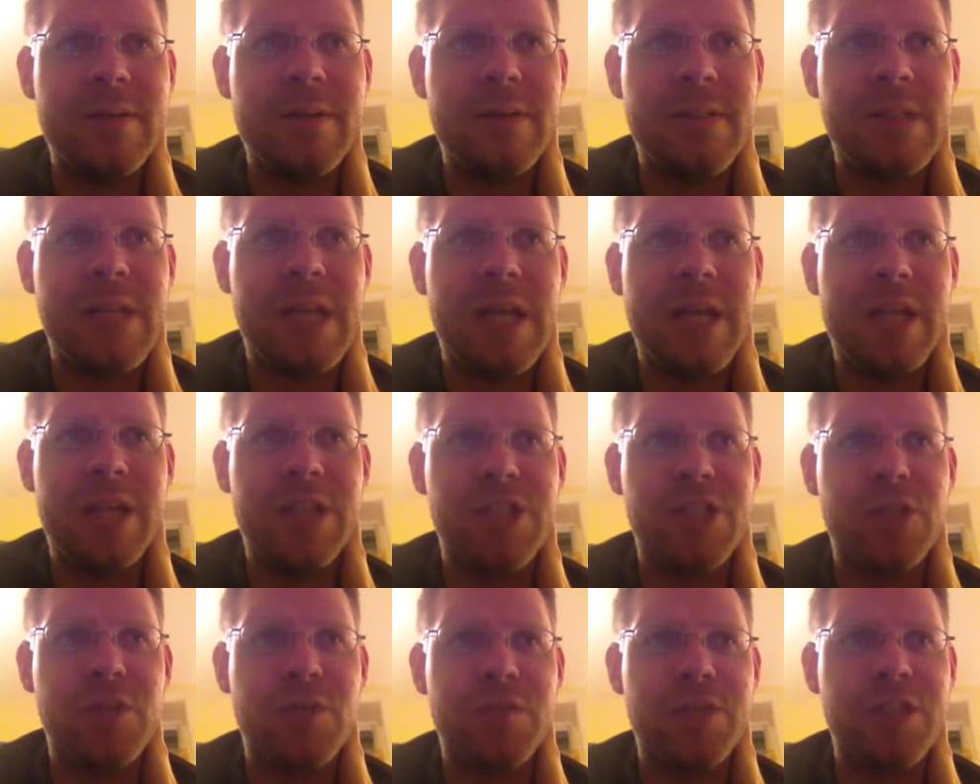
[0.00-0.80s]

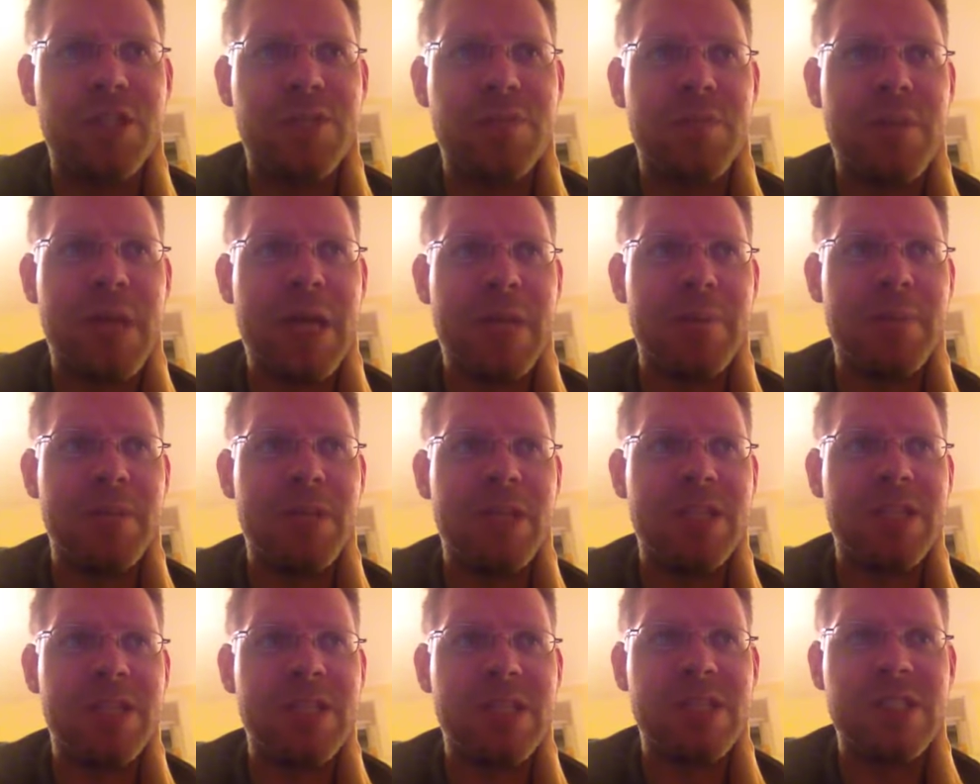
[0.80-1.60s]
skating service
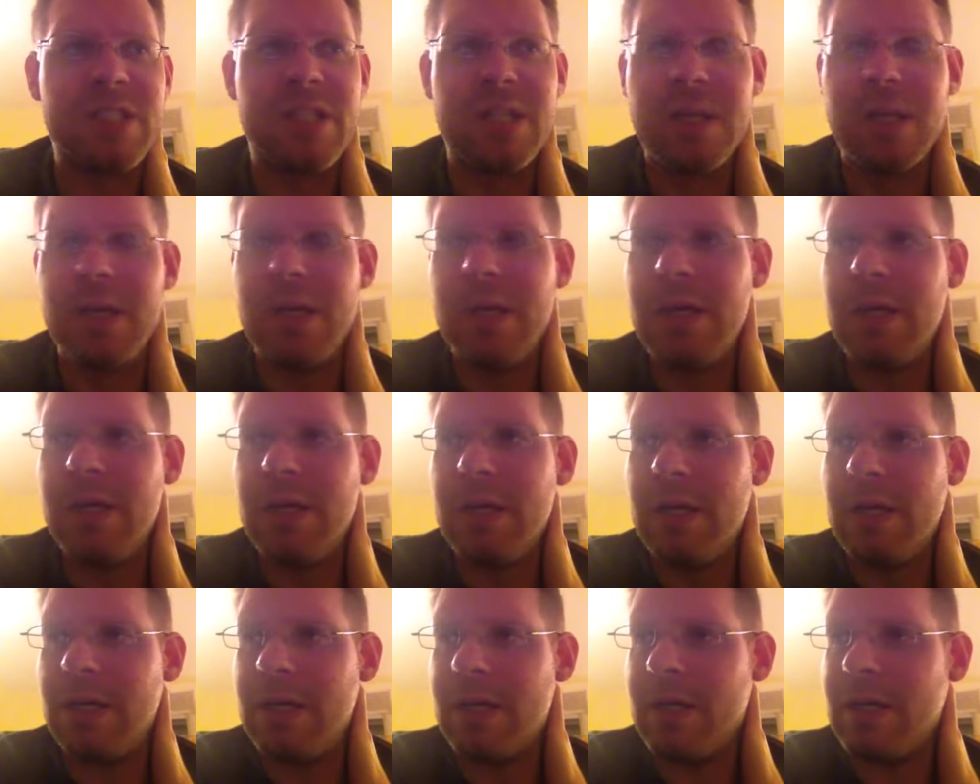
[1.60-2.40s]
places.
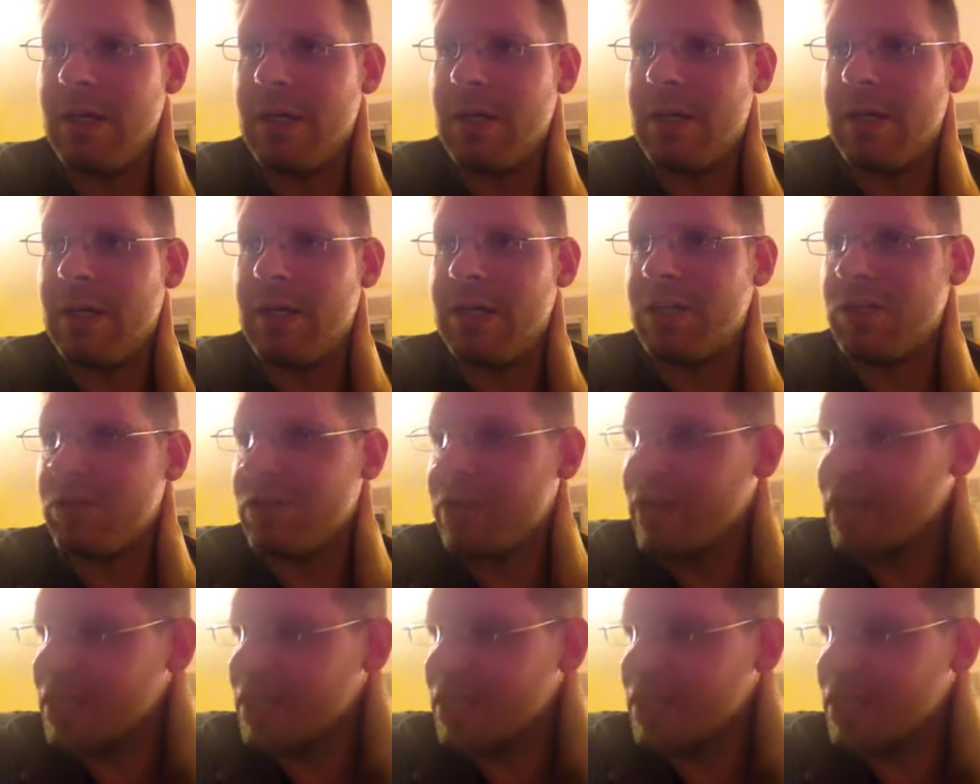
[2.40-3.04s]
Uh, so the